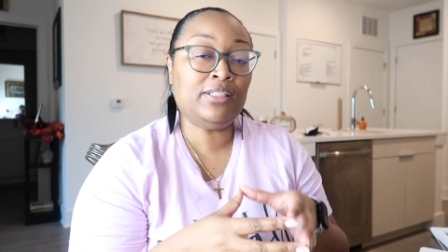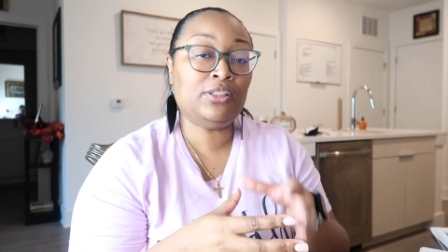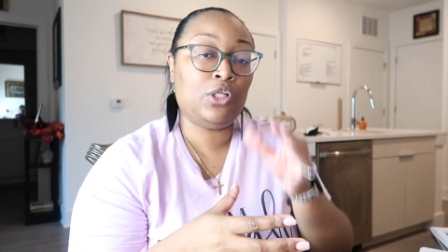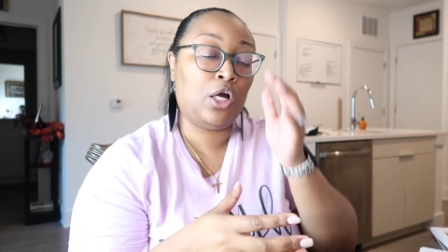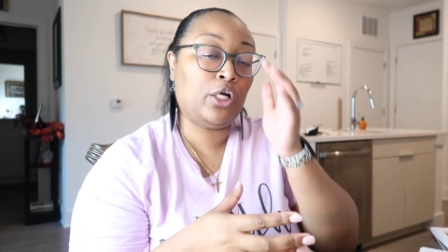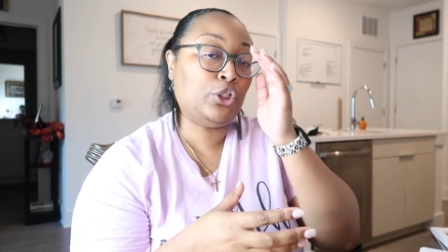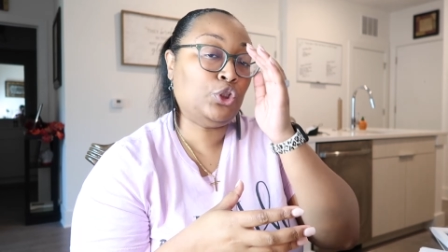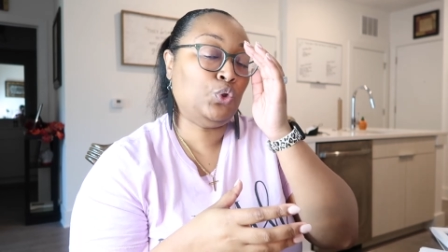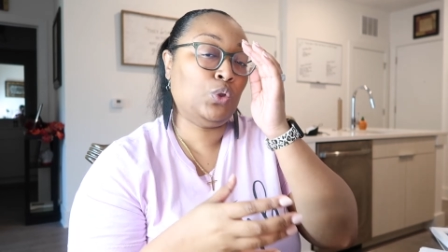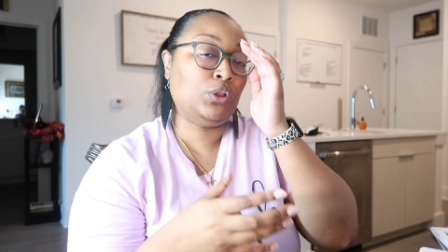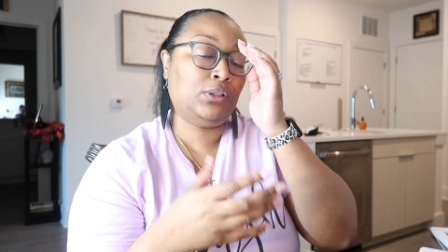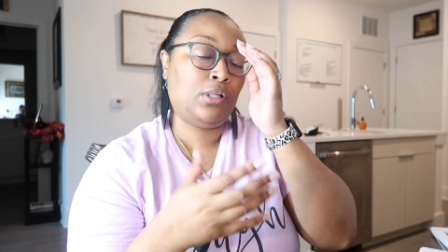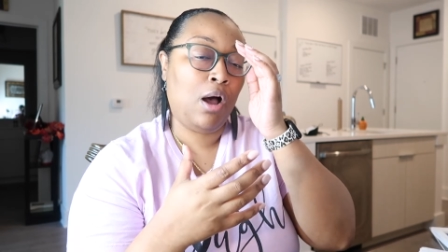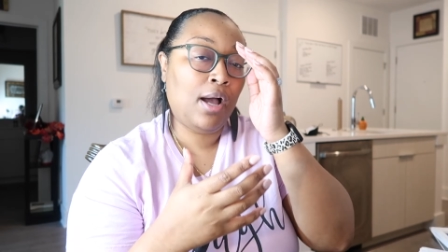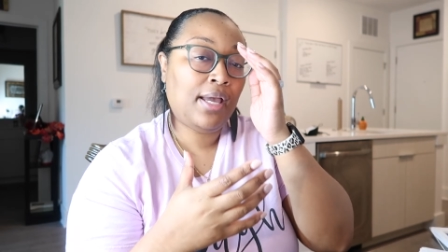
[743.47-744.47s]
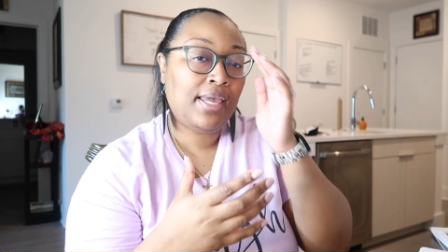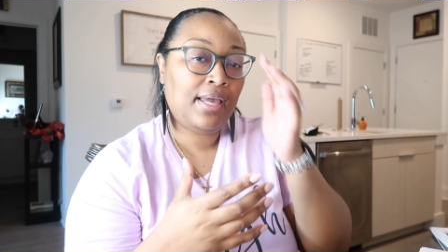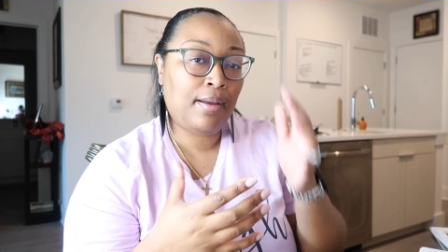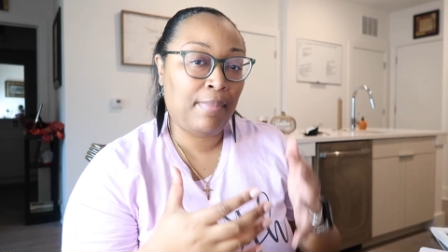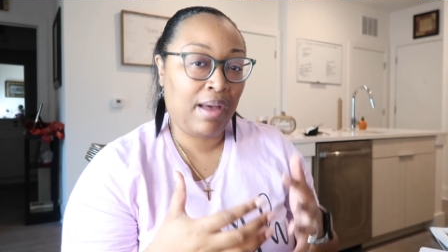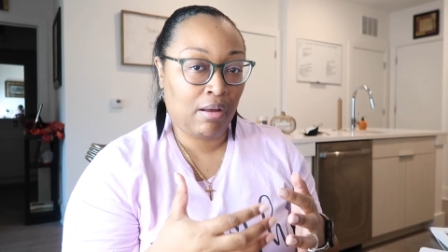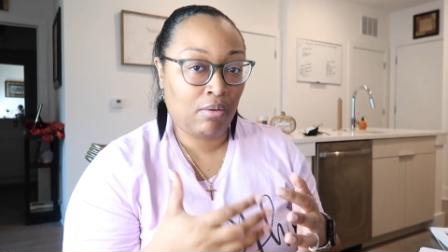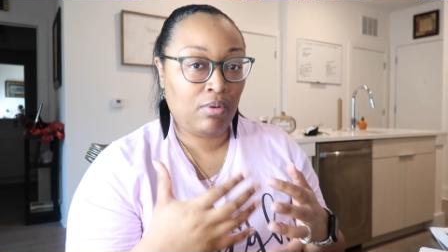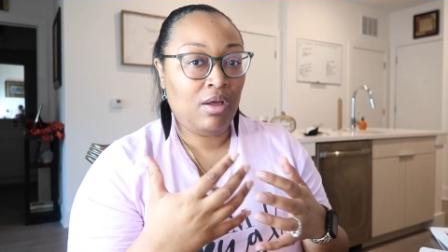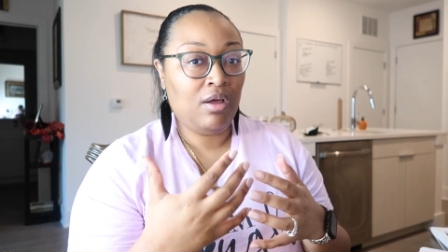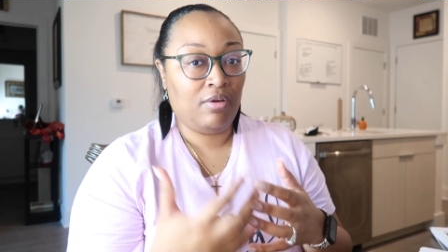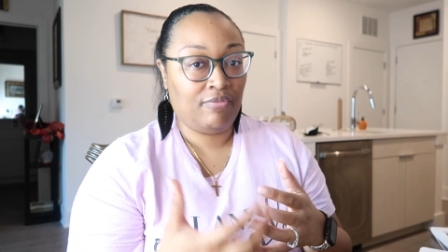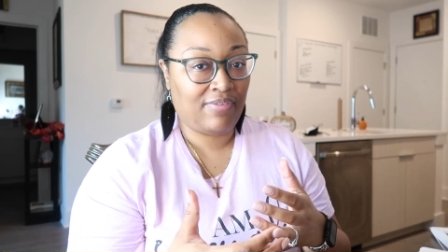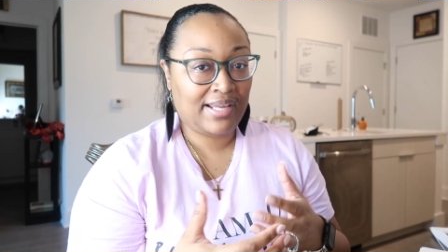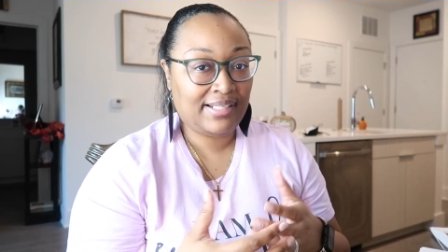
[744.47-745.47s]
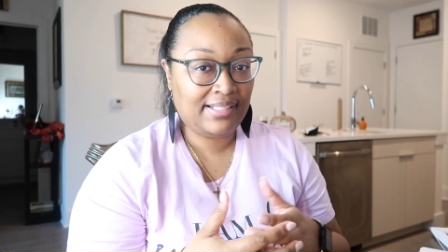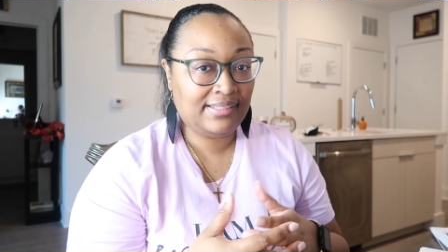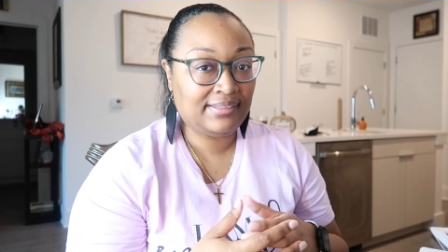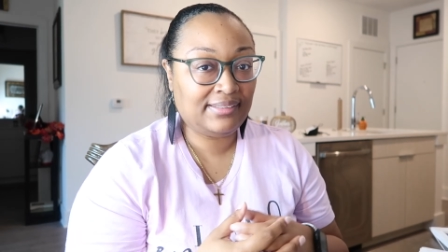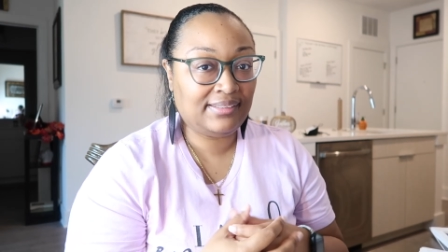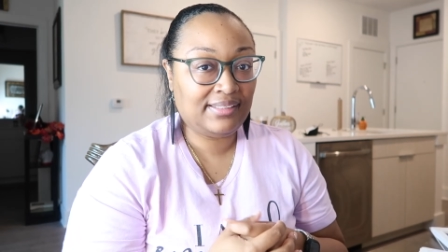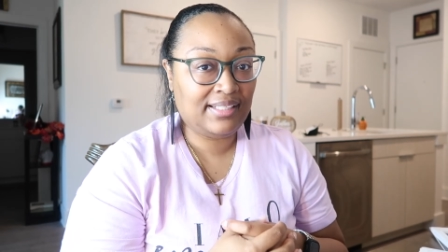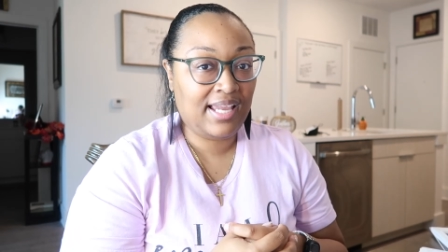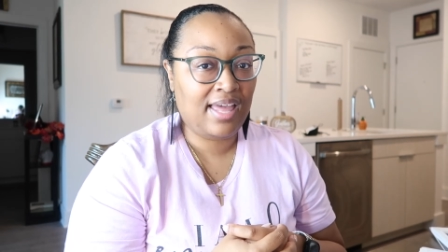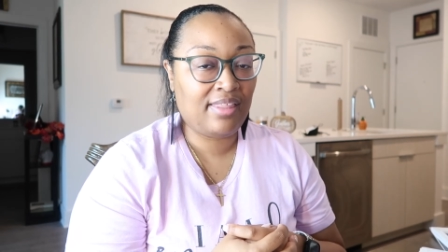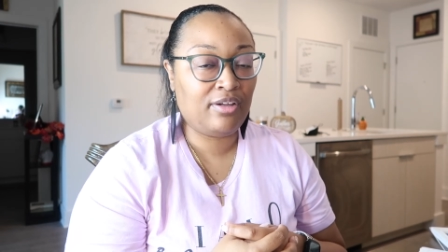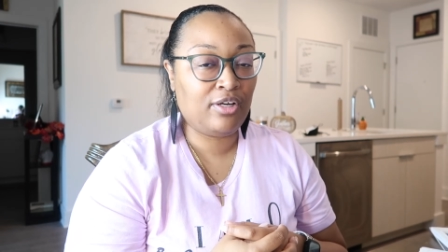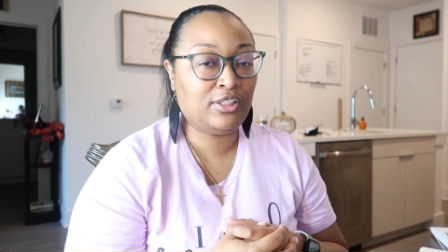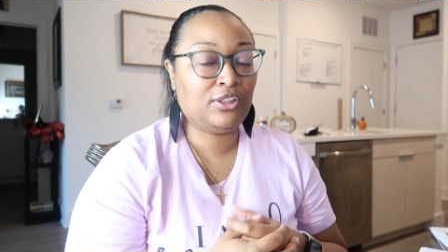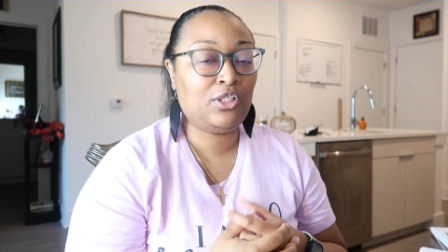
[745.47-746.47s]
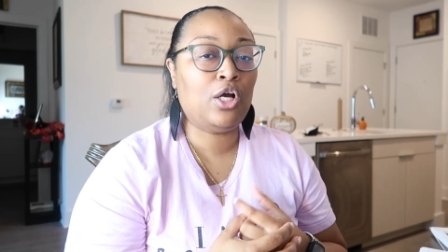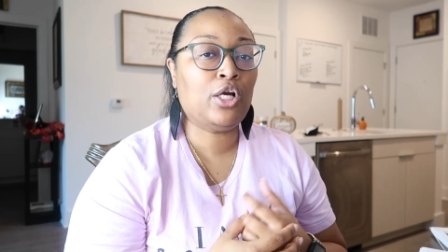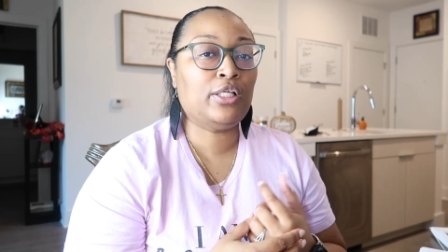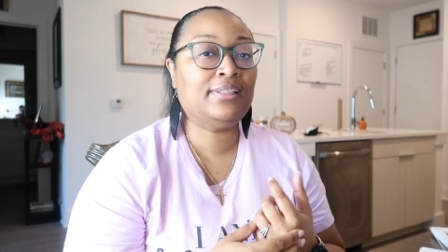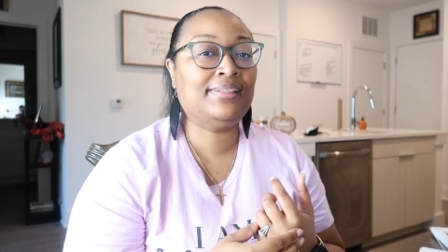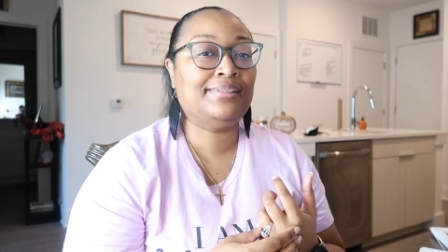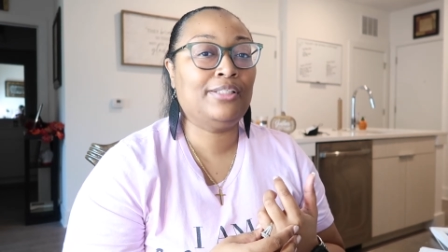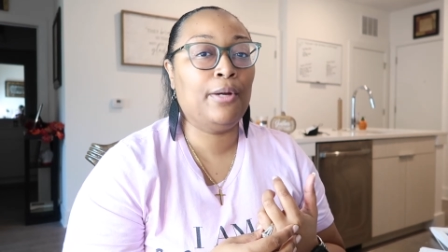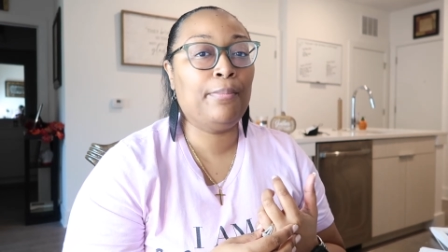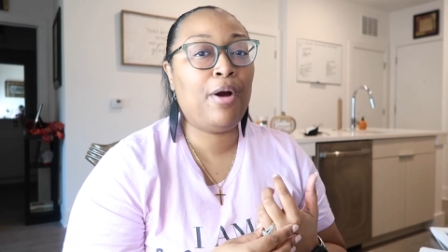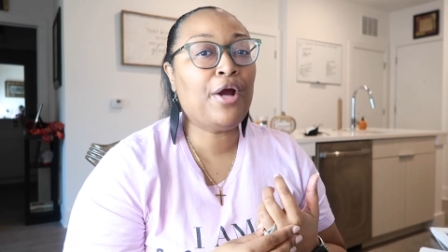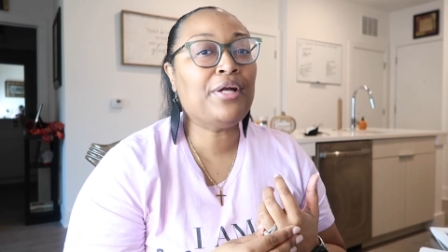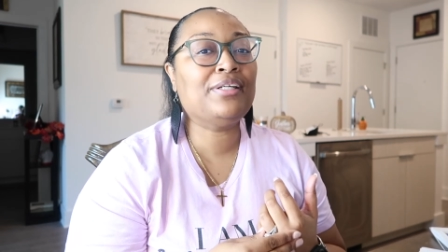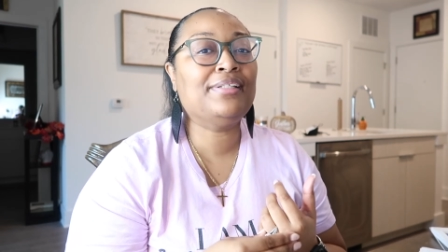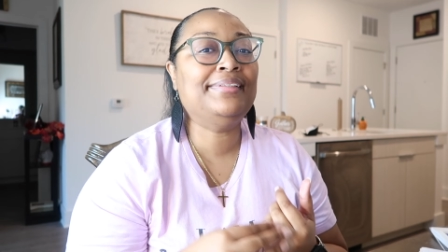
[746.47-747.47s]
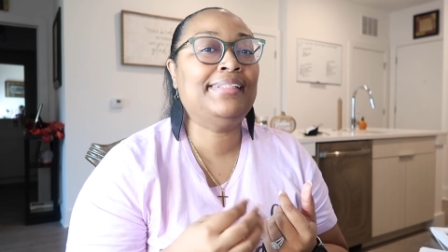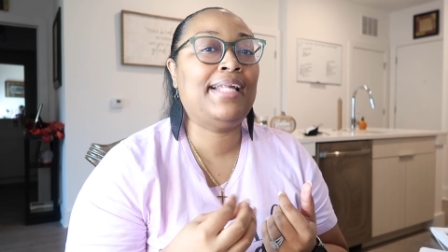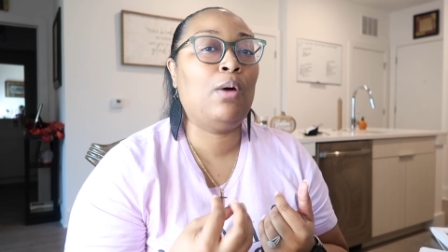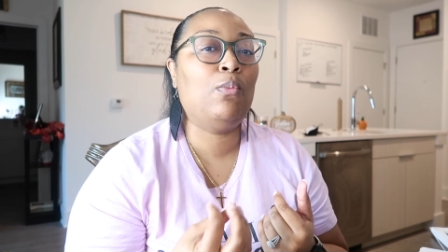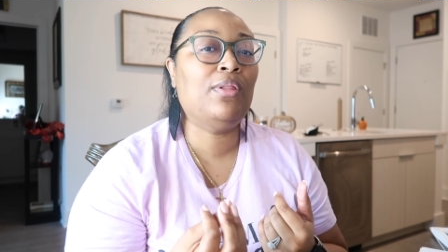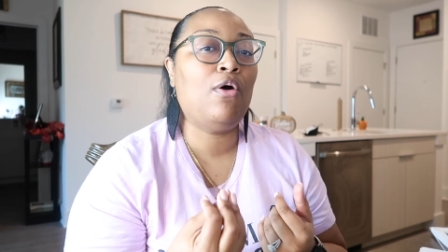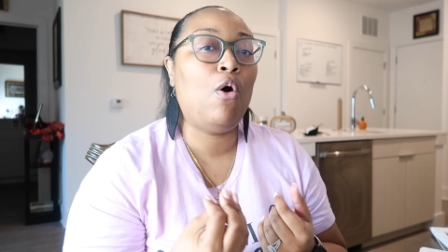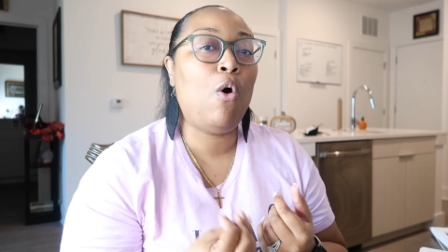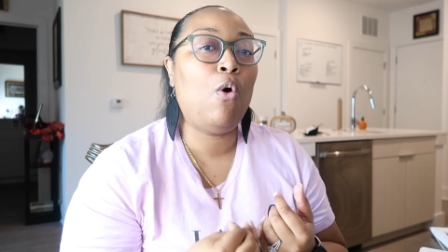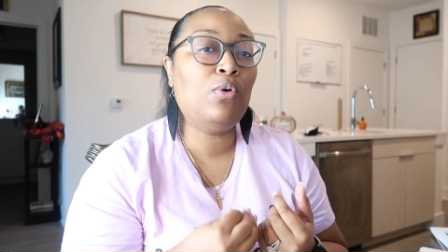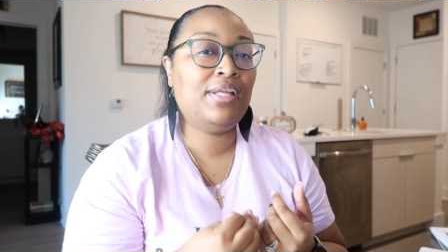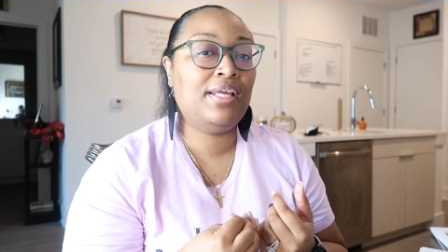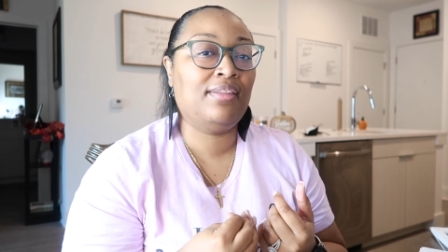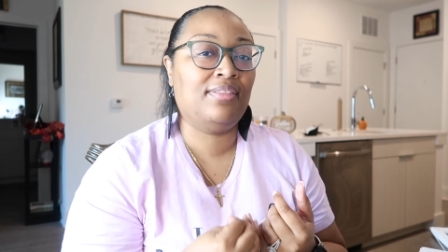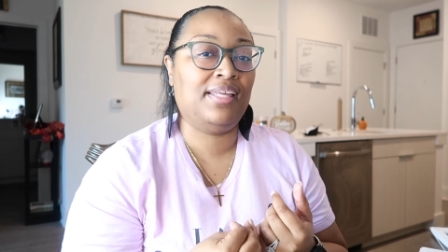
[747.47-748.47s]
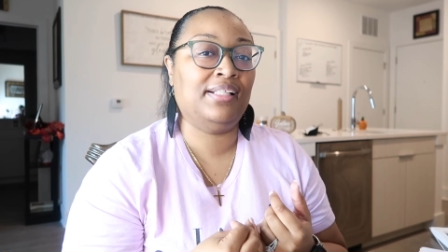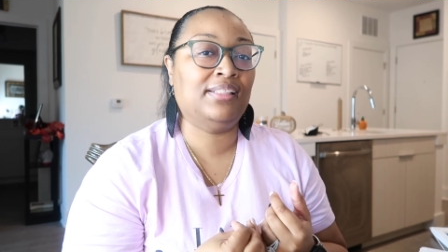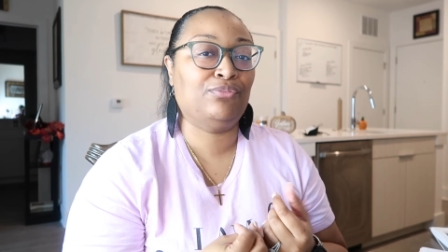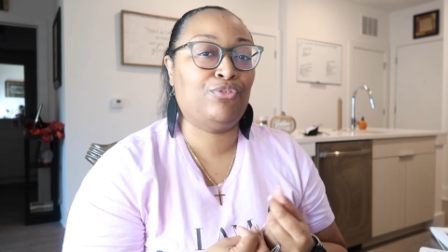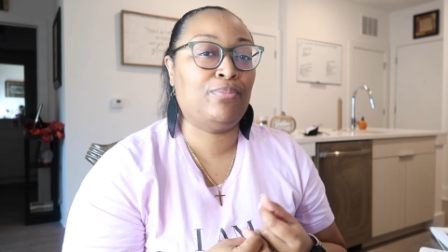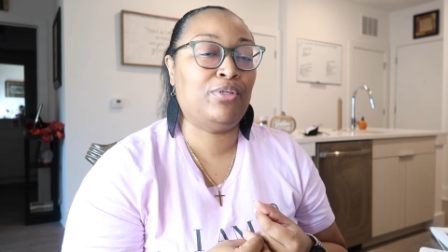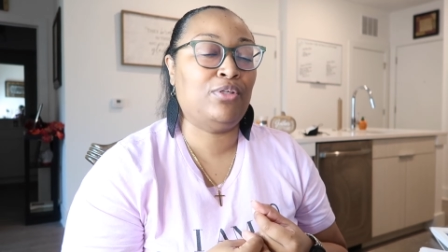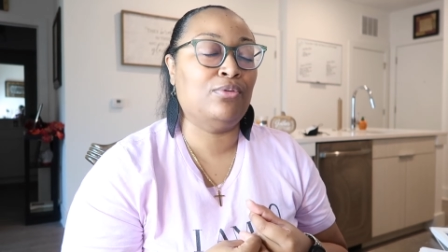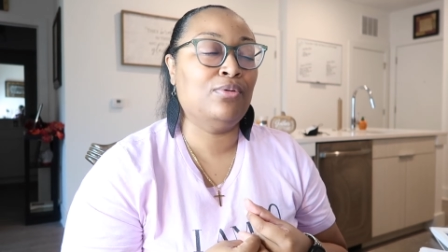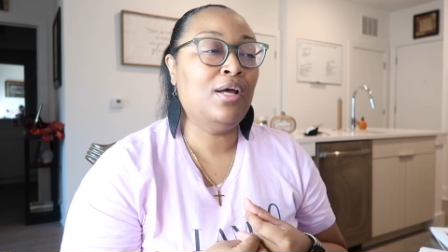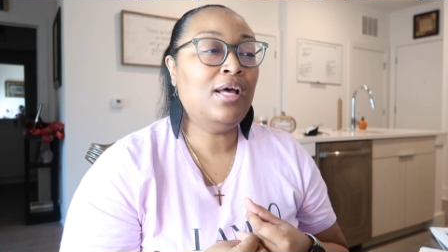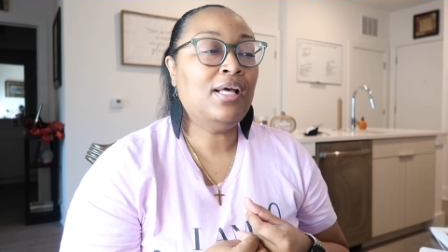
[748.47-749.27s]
as long as you are talking about finances together, as long as your partner is not withholding things from you.